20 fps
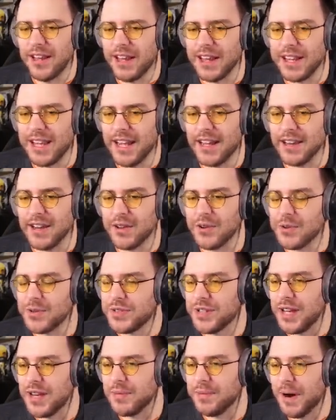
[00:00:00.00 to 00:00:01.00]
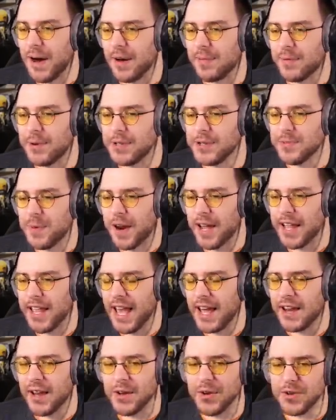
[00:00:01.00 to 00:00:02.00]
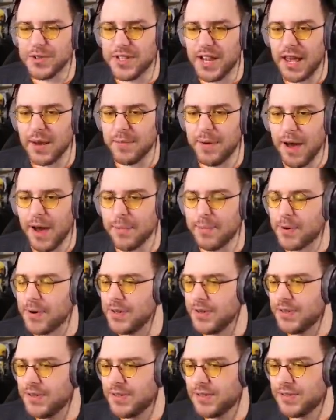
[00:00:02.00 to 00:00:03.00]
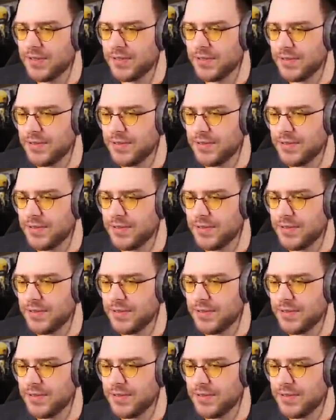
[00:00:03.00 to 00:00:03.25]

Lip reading: I can't understand poppers, but I can understand poppers.